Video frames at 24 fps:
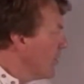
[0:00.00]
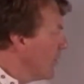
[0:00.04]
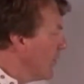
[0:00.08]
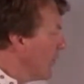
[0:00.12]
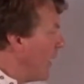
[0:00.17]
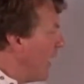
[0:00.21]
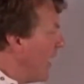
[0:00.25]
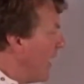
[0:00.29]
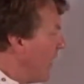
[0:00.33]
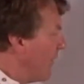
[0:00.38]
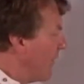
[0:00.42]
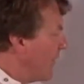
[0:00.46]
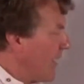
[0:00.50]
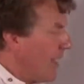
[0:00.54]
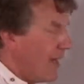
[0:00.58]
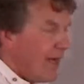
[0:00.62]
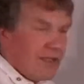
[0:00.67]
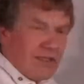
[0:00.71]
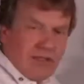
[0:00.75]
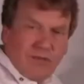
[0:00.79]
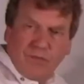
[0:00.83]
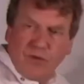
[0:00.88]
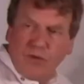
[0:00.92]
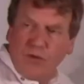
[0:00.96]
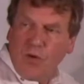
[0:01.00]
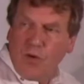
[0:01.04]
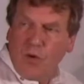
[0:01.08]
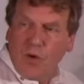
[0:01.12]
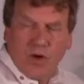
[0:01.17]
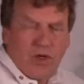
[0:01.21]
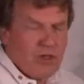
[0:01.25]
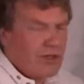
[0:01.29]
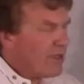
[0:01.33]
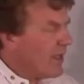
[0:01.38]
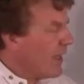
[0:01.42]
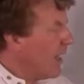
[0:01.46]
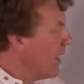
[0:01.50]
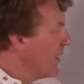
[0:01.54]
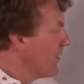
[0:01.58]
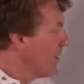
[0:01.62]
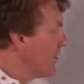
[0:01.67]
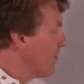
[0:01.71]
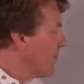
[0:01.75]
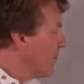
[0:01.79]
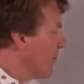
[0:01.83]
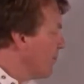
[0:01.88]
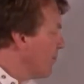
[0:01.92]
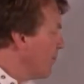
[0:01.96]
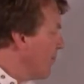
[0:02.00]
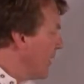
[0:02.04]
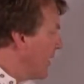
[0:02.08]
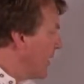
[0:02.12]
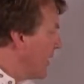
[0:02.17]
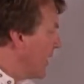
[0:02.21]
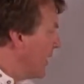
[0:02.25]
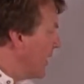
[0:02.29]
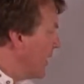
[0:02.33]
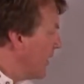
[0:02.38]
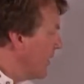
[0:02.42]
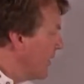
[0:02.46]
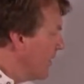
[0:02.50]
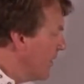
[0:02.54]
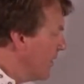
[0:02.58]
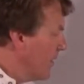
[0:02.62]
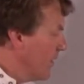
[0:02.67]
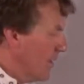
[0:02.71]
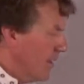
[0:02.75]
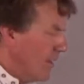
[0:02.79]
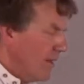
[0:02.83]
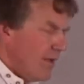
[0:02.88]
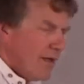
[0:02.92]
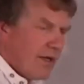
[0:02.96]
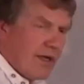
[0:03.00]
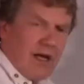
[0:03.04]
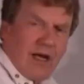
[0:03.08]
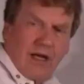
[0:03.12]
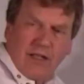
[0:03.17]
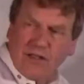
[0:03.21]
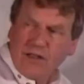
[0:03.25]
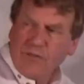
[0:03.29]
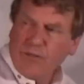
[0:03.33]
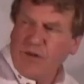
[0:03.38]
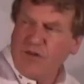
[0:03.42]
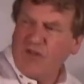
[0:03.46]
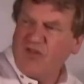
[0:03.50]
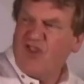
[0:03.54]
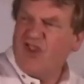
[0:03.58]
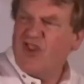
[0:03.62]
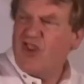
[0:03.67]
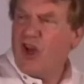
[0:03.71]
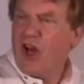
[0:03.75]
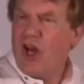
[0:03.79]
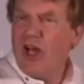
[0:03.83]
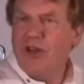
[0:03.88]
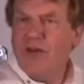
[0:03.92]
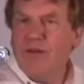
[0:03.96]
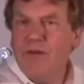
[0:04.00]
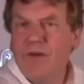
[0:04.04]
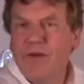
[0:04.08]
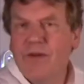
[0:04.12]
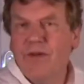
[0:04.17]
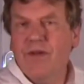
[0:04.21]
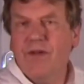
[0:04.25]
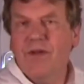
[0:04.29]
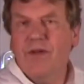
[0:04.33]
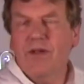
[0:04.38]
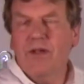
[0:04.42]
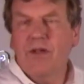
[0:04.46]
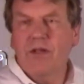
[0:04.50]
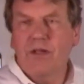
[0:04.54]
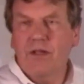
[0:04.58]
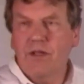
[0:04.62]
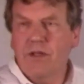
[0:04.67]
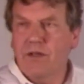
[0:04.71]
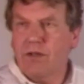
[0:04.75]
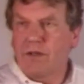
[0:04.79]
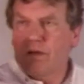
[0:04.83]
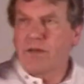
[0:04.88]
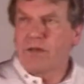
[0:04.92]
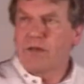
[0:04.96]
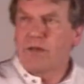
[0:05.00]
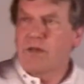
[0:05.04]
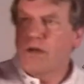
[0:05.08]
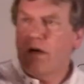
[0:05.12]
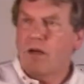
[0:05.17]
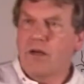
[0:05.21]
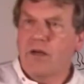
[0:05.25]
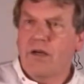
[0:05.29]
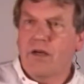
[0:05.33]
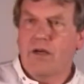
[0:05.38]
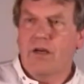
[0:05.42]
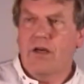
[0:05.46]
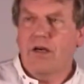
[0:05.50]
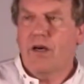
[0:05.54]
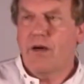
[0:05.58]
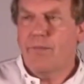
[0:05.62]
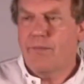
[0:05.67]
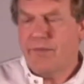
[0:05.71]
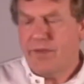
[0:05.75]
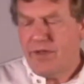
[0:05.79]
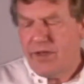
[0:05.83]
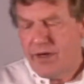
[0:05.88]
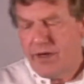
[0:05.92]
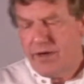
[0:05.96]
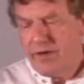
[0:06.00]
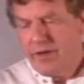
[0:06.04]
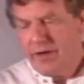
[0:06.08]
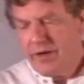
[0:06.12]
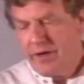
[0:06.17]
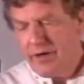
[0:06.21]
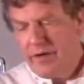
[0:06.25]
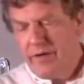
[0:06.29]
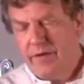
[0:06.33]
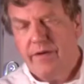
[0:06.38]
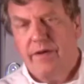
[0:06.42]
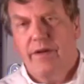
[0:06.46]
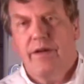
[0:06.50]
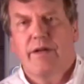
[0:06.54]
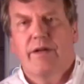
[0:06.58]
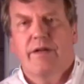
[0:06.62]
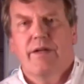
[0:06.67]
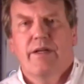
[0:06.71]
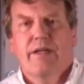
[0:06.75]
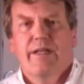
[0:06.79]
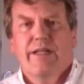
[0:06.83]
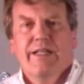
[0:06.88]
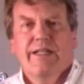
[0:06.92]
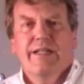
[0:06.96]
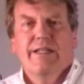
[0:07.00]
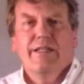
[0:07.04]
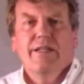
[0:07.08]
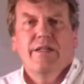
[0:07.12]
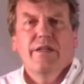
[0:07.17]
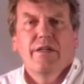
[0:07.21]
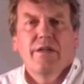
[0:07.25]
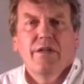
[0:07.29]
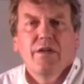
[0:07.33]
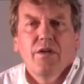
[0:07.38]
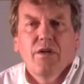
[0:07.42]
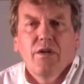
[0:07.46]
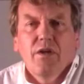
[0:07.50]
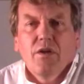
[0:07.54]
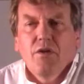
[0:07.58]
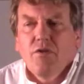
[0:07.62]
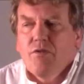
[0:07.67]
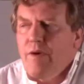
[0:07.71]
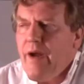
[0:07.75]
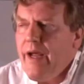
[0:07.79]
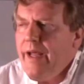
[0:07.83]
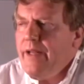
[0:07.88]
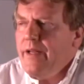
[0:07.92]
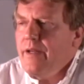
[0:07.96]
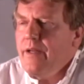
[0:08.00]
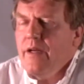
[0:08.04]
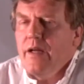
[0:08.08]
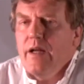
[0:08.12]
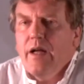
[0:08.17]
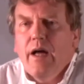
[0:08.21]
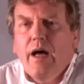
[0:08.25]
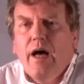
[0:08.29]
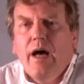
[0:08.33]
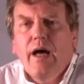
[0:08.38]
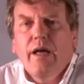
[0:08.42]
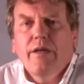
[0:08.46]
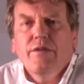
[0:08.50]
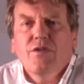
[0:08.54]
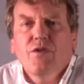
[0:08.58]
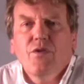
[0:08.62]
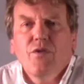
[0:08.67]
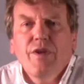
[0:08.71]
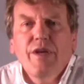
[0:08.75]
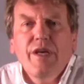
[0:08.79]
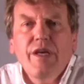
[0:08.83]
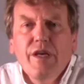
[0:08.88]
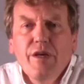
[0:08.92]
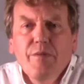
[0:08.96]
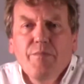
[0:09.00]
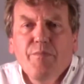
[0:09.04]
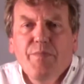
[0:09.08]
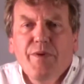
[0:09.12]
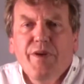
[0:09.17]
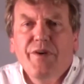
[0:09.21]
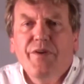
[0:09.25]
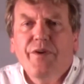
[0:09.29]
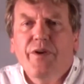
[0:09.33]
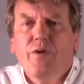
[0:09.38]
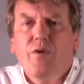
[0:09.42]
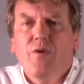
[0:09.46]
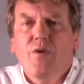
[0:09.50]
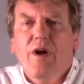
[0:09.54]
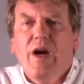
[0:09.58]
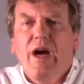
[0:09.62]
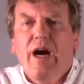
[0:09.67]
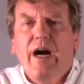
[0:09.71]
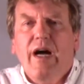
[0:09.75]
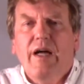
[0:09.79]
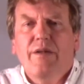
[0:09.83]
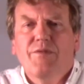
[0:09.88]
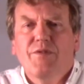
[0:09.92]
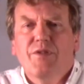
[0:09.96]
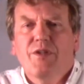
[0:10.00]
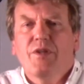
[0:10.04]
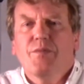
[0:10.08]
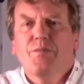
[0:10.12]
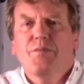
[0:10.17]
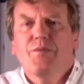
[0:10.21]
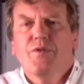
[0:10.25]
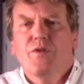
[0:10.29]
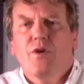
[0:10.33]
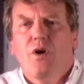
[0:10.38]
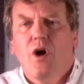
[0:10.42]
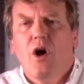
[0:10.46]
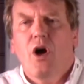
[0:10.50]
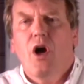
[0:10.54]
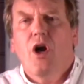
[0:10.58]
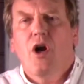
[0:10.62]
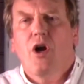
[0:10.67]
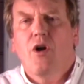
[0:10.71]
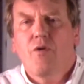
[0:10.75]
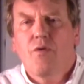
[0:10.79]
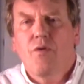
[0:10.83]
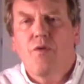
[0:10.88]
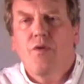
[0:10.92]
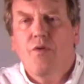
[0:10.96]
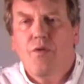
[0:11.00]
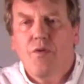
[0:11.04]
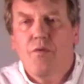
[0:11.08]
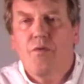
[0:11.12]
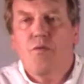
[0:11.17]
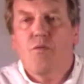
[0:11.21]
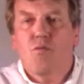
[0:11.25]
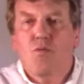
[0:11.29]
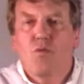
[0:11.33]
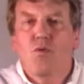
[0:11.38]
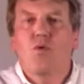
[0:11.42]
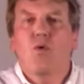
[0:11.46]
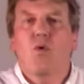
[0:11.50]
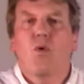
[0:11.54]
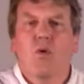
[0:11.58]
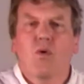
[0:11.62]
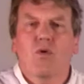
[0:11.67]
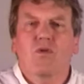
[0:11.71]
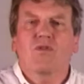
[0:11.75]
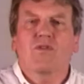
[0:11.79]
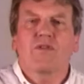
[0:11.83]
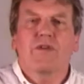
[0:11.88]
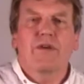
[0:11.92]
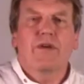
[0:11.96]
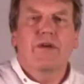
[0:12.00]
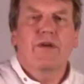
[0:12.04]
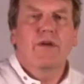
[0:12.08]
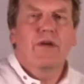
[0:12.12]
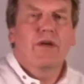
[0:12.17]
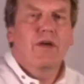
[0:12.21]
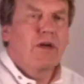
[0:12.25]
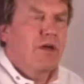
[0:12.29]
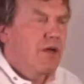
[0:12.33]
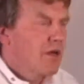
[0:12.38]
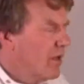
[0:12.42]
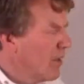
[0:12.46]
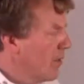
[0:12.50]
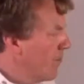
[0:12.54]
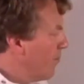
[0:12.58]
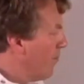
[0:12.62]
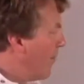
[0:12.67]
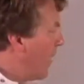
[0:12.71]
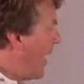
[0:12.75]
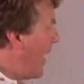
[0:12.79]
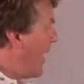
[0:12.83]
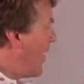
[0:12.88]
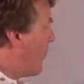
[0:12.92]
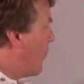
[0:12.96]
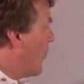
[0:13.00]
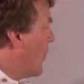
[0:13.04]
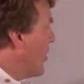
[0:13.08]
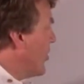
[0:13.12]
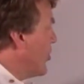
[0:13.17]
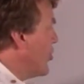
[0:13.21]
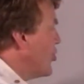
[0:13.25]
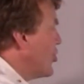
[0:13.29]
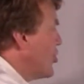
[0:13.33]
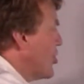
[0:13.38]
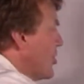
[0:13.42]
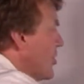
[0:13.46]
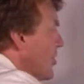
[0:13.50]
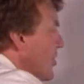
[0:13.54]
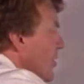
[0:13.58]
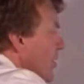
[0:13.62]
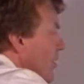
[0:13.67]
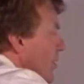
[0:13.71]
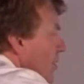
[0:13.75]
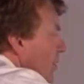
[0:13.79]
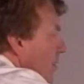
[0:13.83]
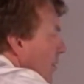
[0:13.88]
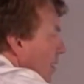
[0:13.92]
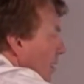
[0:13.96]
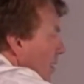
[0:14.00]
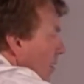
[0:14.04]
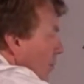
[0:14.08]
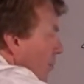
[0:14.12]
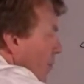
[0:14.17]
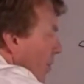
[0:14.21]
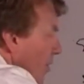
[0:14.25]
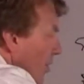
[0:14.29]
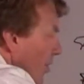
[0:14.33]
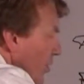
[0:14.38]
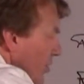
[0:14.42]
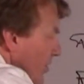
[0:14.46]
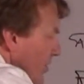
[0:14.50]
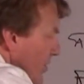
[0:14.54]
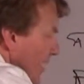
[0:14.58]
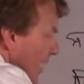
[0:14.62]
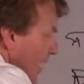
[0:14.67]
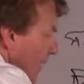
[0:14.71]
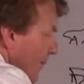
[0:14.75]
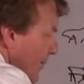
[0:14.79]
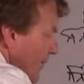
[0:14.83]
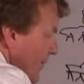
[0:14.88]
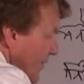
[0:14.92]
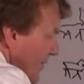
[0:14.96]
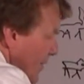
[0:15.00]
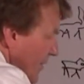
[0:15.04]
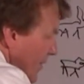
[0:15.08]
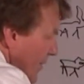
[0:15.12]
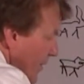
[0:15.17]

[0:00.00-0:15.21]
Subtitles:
have a concept of horse, concept of bunny, a concept of sun, up in the air there, right? So the empirical concepts are rules by which percepts